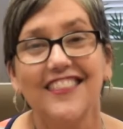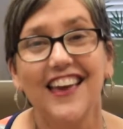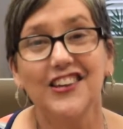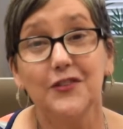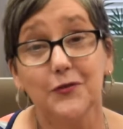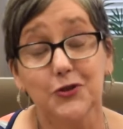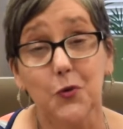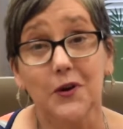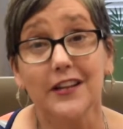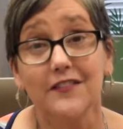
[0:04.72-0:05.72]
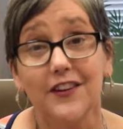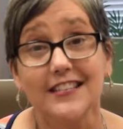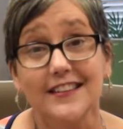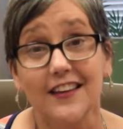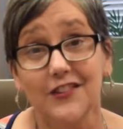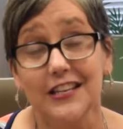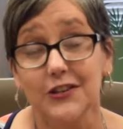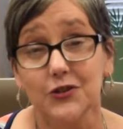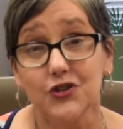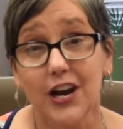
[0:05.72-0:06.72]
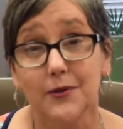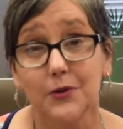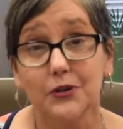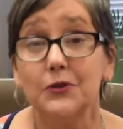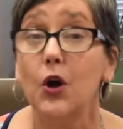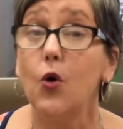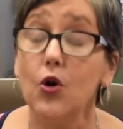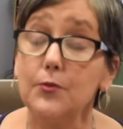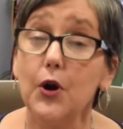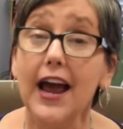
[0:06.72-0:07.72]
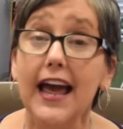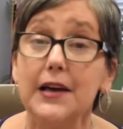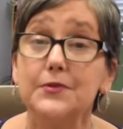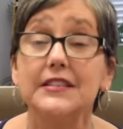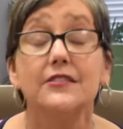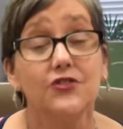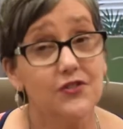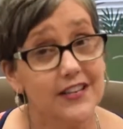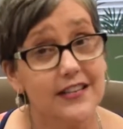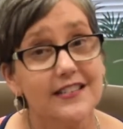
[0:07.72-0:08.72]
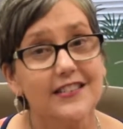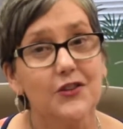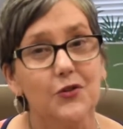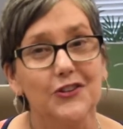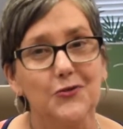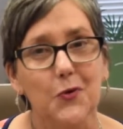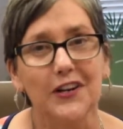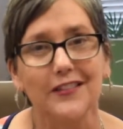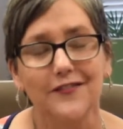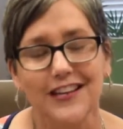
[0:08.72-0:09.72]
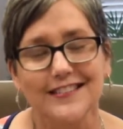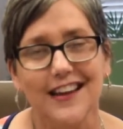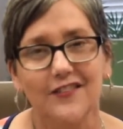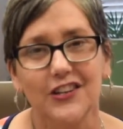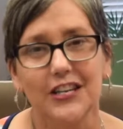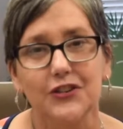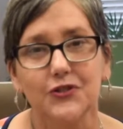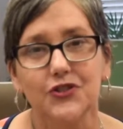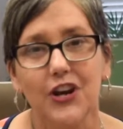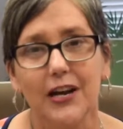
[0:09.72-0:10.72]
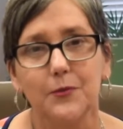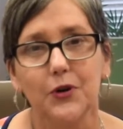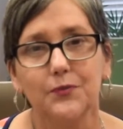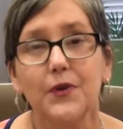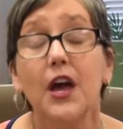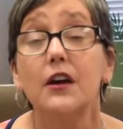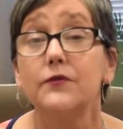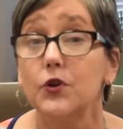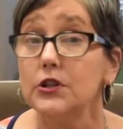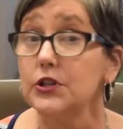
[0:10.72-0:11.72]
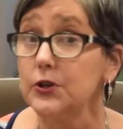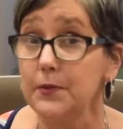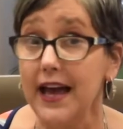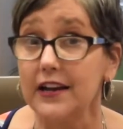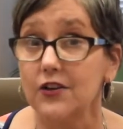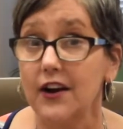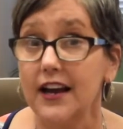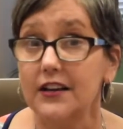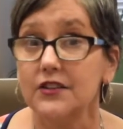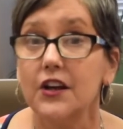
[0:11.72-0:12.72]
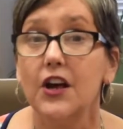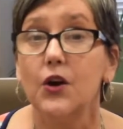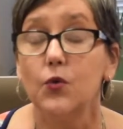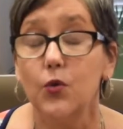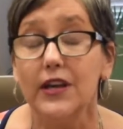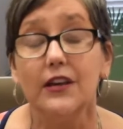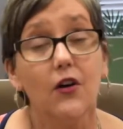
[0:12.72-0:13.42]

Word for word: Thank you for joining the Vestavia Hills Chamber, or perhaps considering joining the Vestavia Hills Chamber. For a little background, we